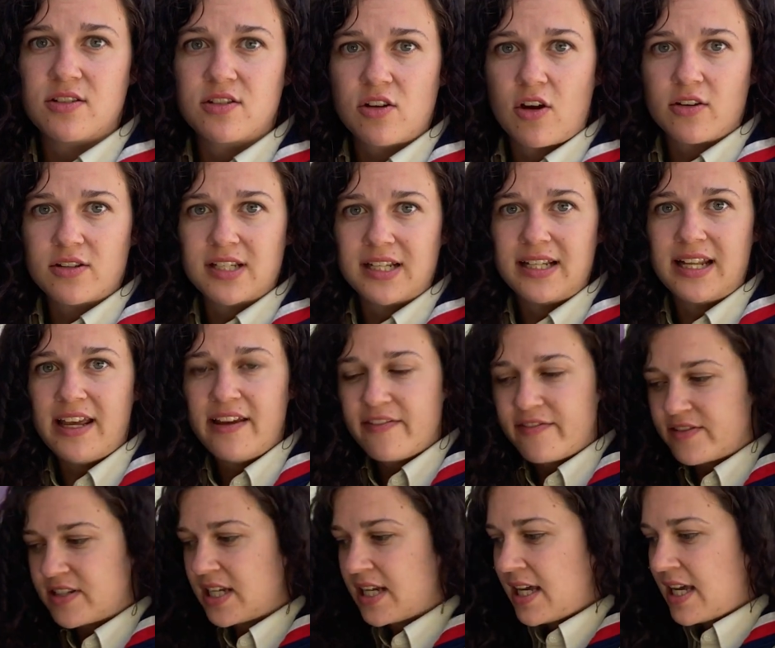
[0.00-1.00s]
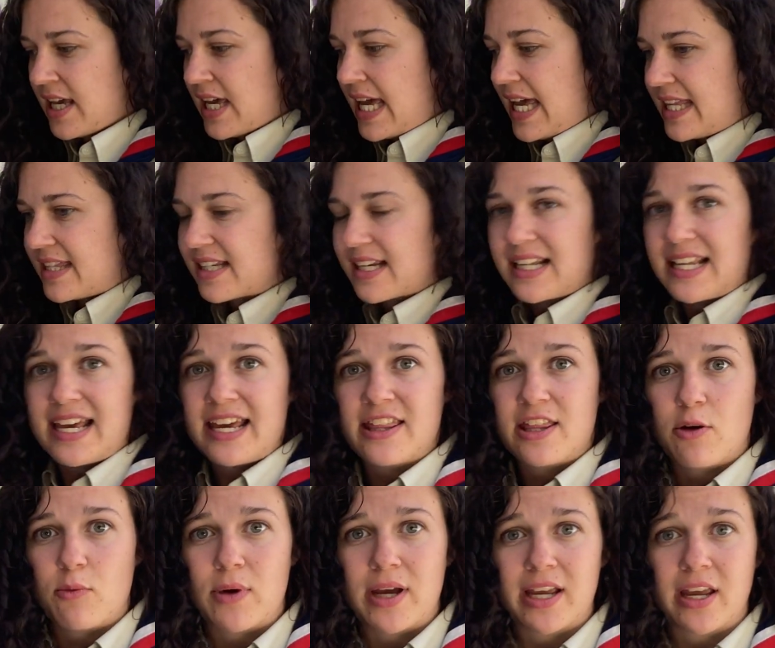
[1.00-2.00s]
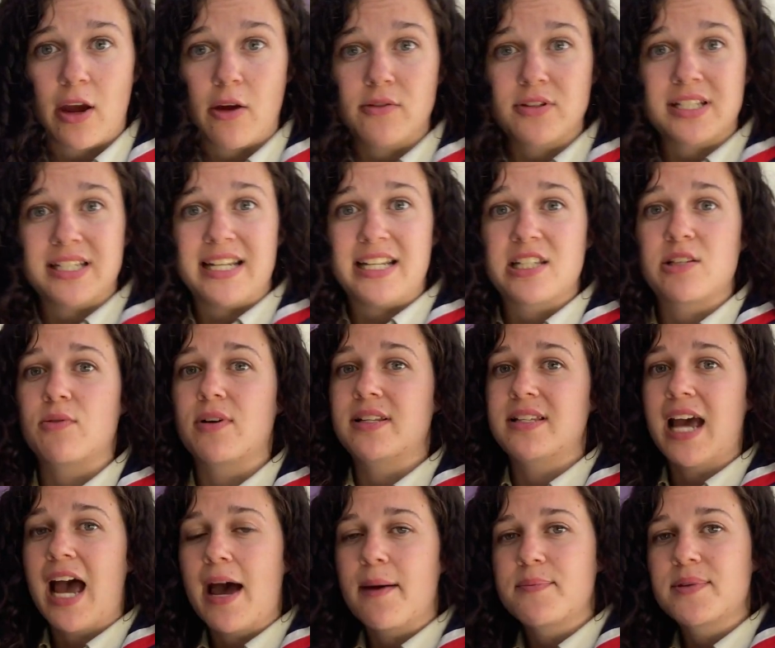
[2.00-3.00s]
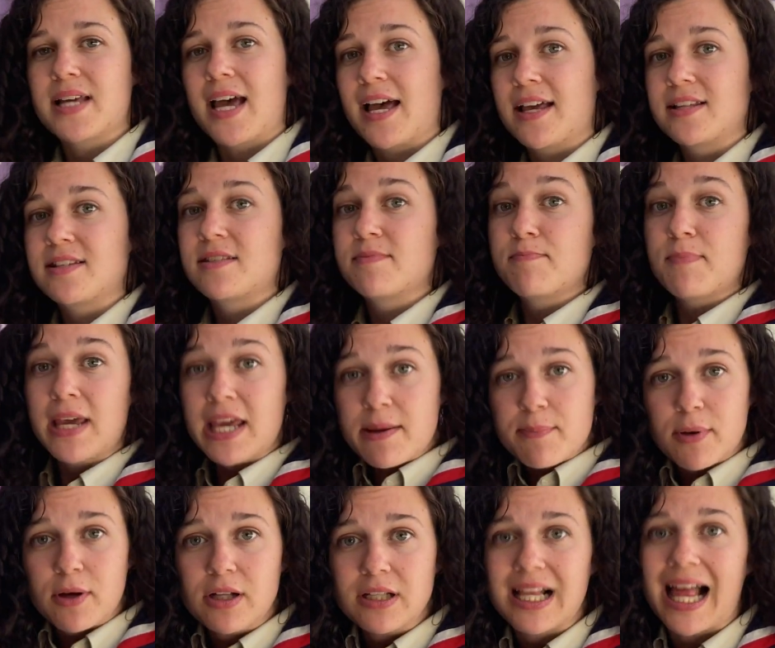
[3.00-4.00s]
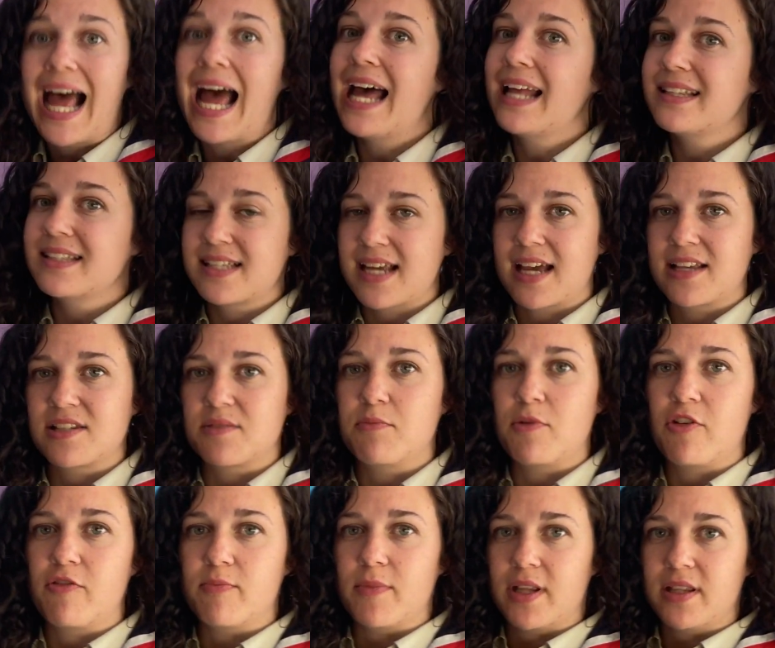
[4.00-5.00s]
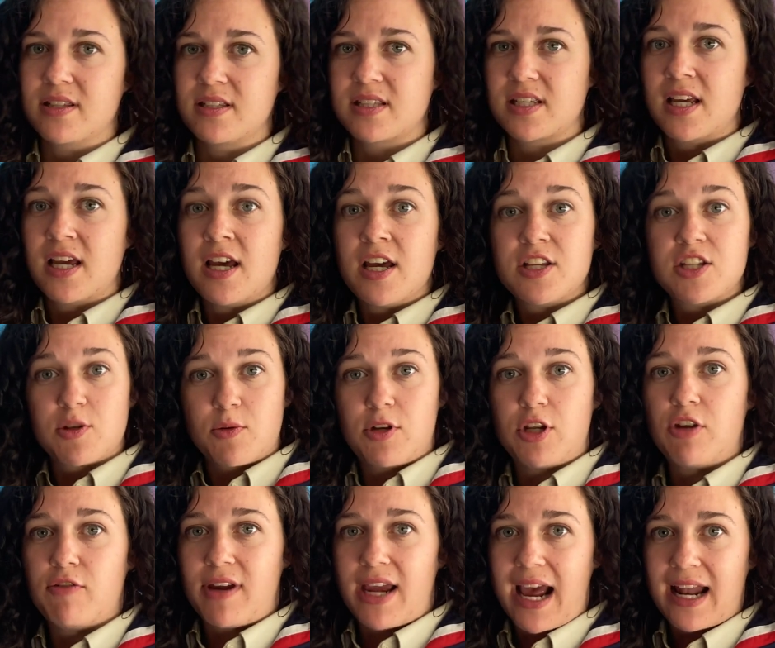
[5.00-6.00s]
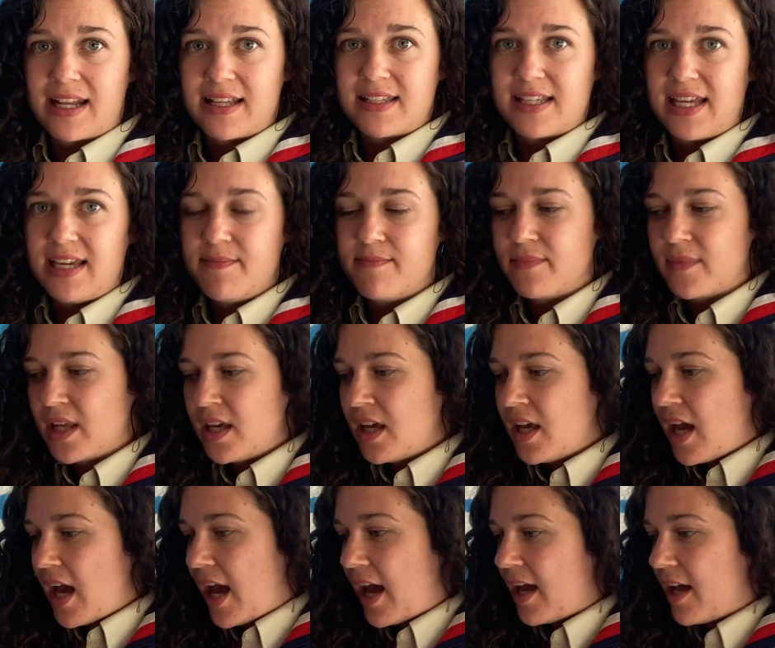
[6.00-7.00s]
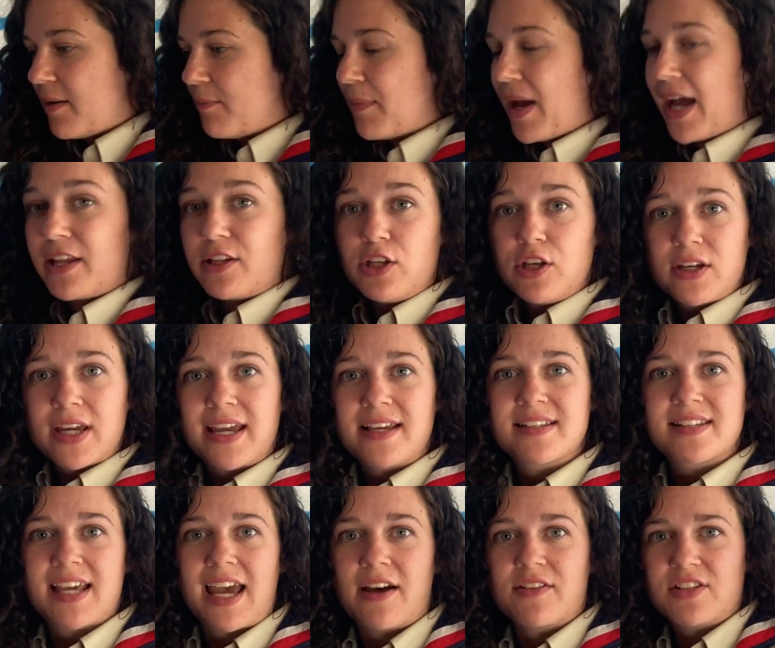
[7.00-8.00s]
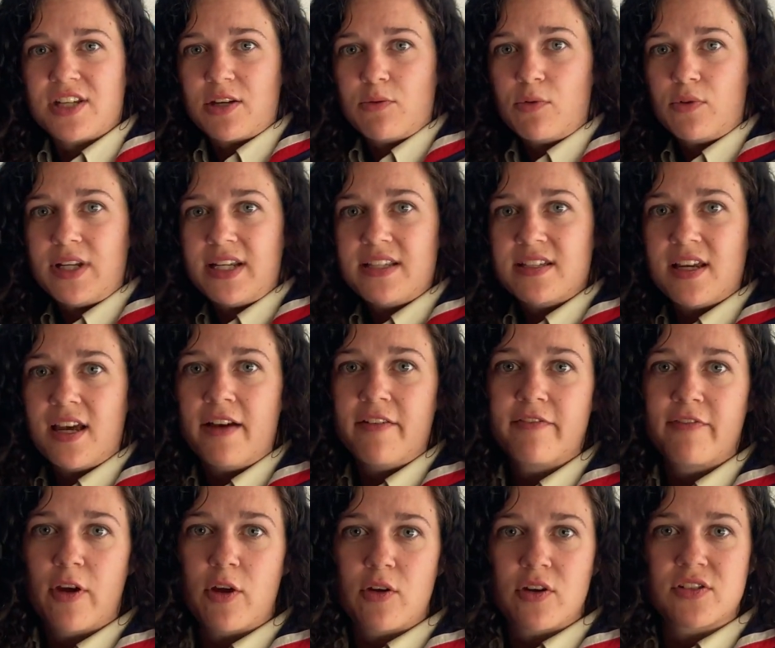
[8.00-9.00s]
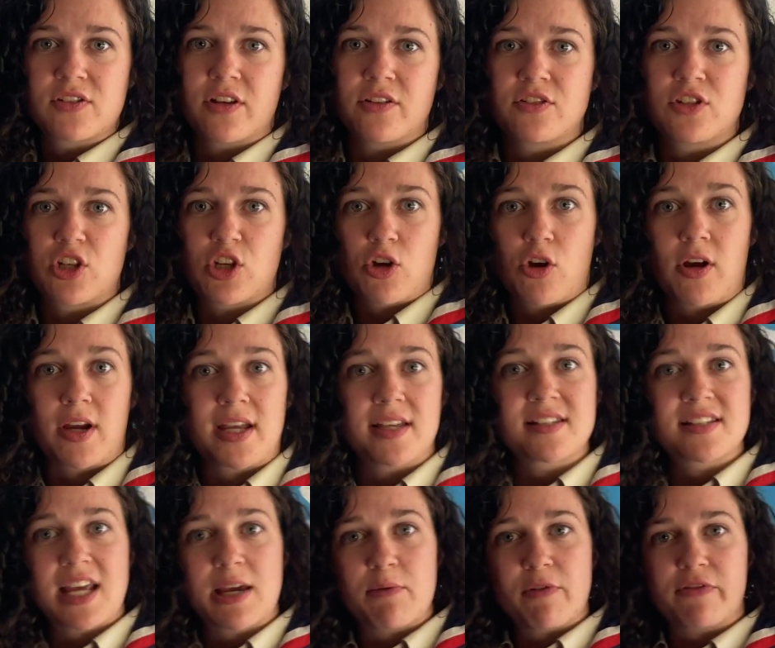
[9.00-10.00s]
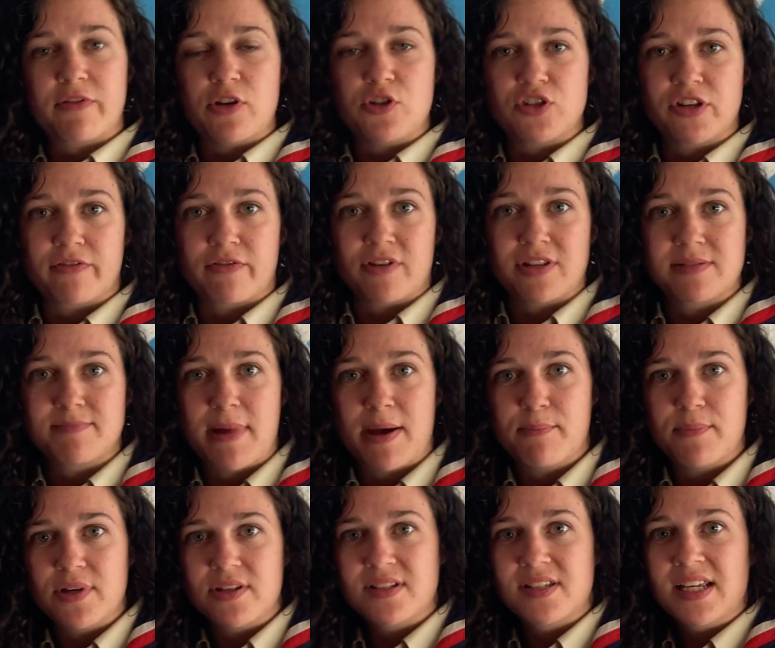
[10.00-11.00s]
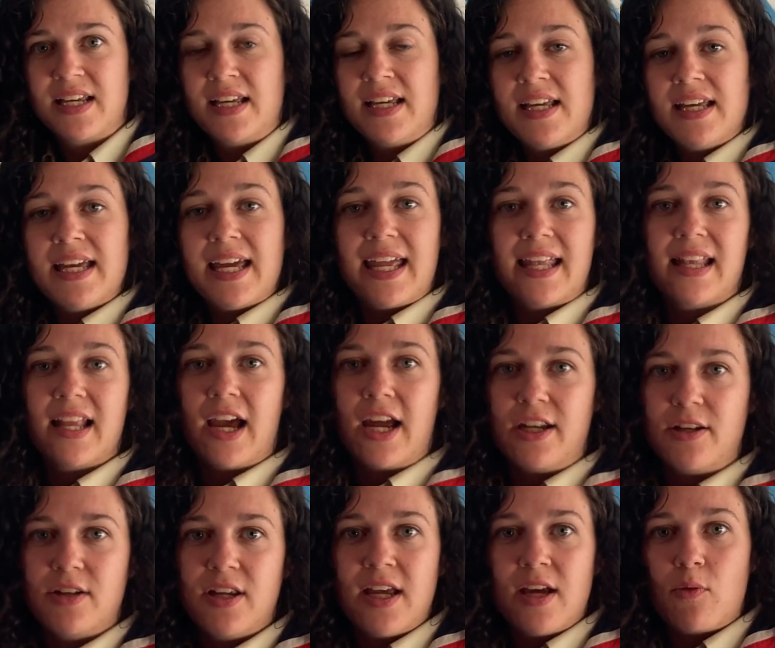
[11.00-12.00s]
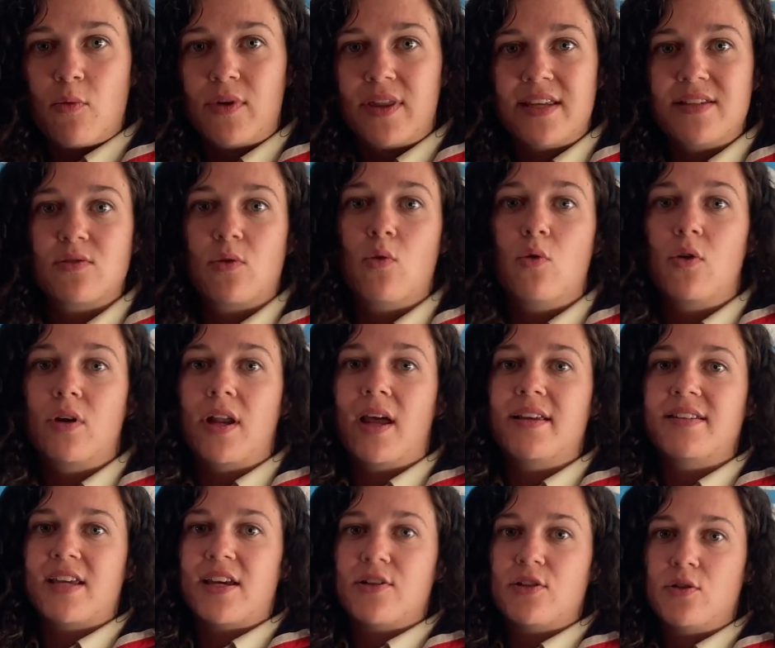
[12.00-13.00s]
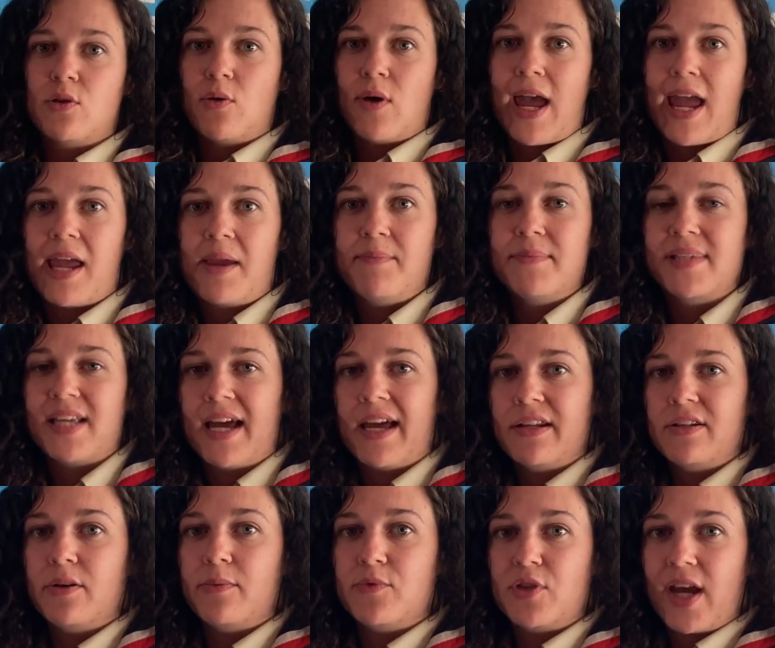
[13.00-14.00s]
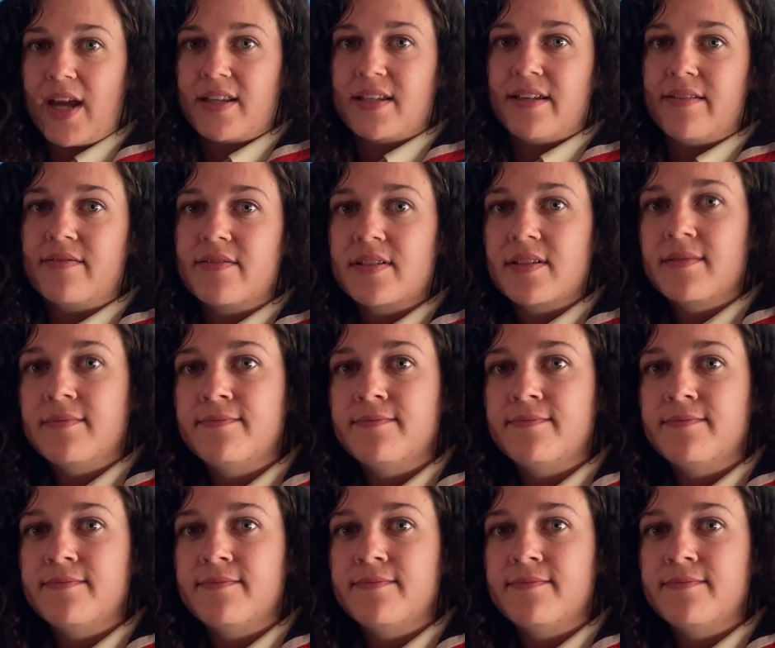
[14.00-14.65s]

start to lift, it's clear that we're going to need to adapt as people and as a movement to a new reality. And UK Scouting will need to focus on securing a stable future for its members in line with its organisational aims and objectives.